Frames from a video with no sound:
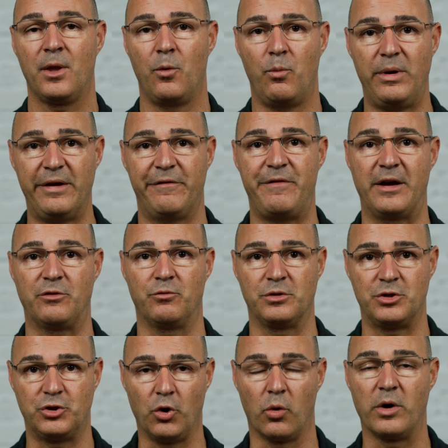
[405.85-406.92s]
we affect
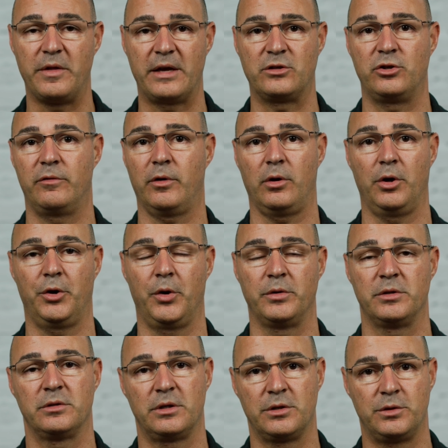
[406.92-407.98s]
restoring that cervical
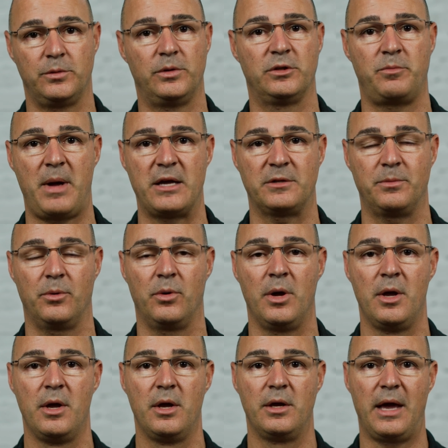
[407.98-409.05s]
lordosis as soon as possible
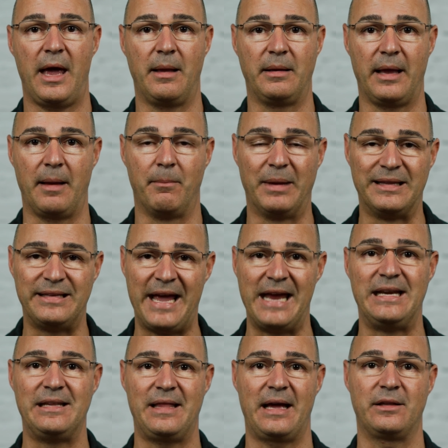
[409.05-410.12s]
and, and
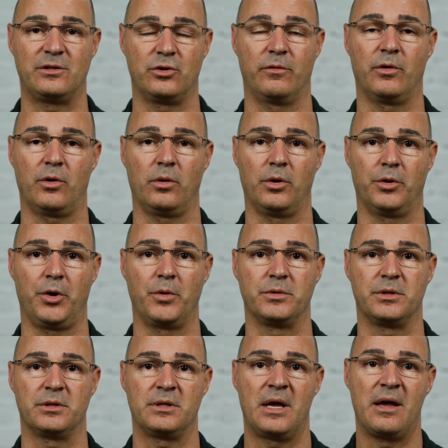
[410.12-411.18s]
maintaining that cervical
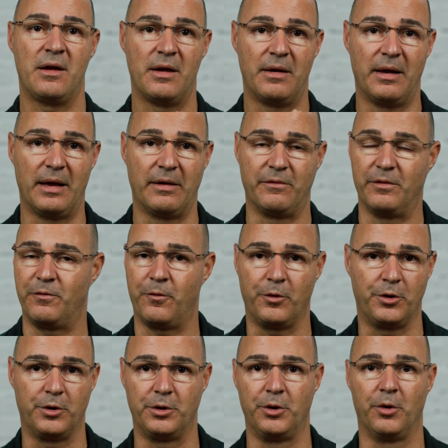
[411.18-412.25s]
lordosis uh, for
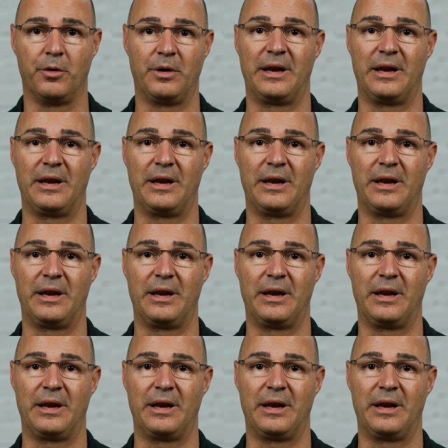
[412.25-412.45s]
you know